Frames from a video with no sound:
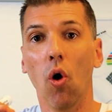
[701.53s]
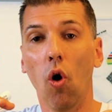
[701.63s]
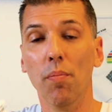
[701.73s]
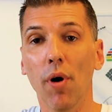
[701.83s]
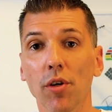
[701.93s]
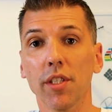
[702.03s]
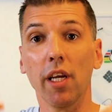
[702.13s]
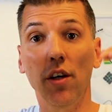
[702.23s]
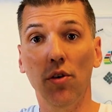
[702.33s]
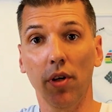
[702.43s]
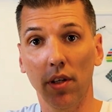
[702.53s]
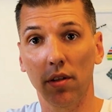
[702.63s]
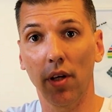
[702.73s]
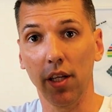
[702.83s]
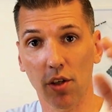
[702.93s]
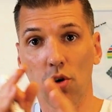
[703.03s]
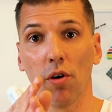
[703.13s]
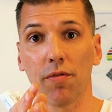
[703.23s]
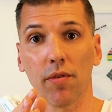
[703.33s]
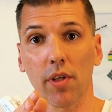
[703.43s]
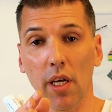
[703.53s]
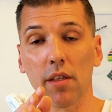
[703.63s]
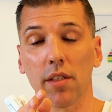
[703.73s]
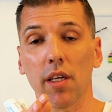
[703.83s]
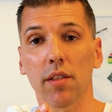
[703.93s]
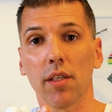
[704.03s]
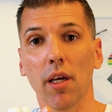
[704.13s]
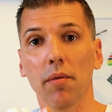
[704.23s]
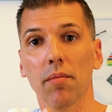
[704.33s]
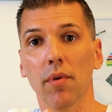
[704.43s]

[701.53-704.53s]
or both increase, and the curve can stay the same.